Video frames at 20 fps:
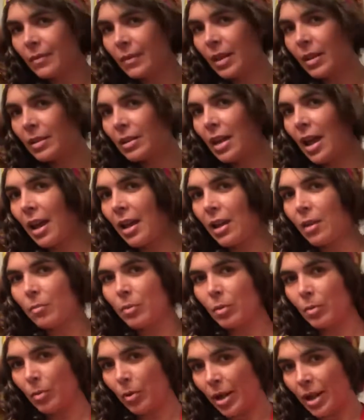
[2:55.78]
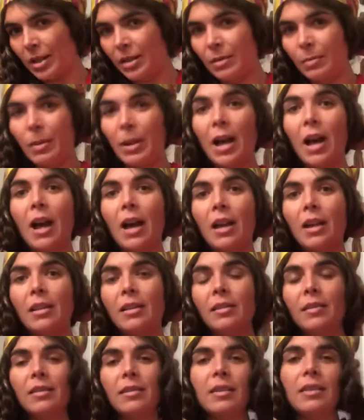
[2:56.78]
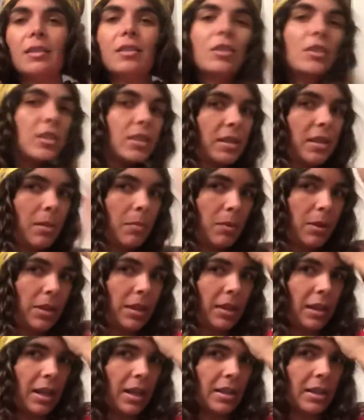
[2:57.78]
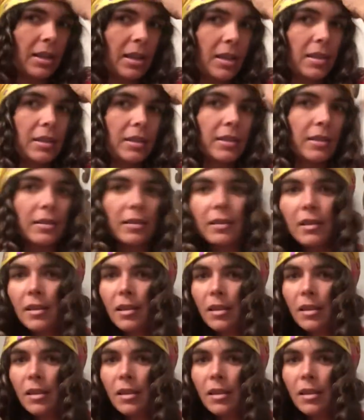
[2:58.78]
tie up your braids behind and just sleep with it like this.